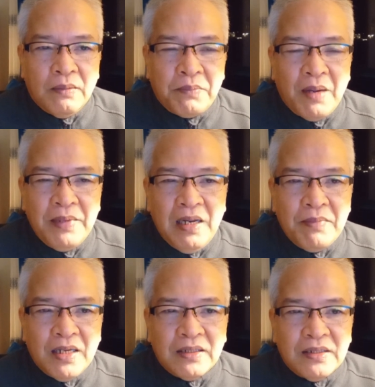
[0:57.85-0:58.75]
Family
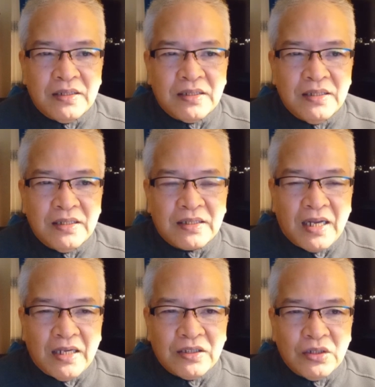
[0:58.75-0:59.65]
Matters
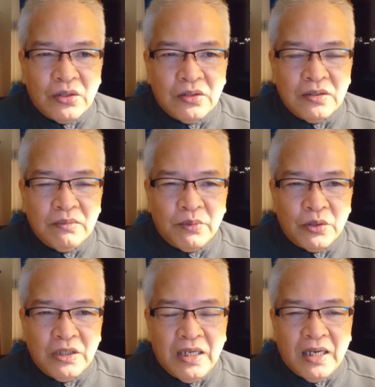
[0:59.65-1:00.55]
discussion
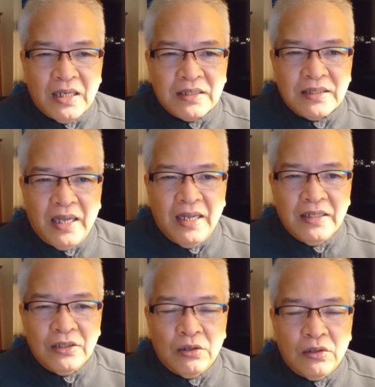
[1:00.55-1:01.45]
podcast and